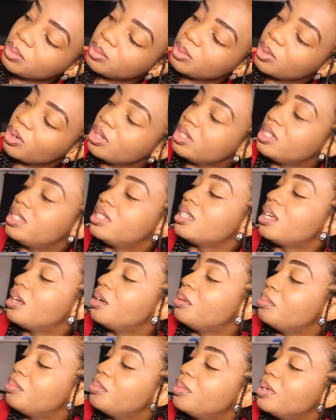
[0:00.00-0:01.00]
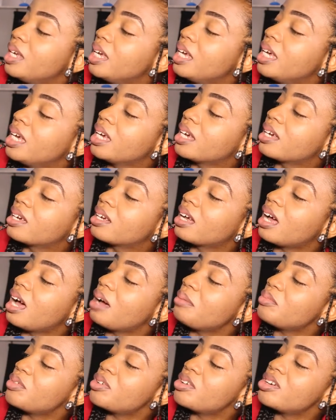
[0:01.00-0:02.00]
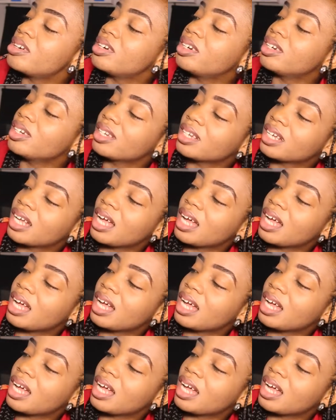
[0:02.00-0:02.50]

but it's um a camera,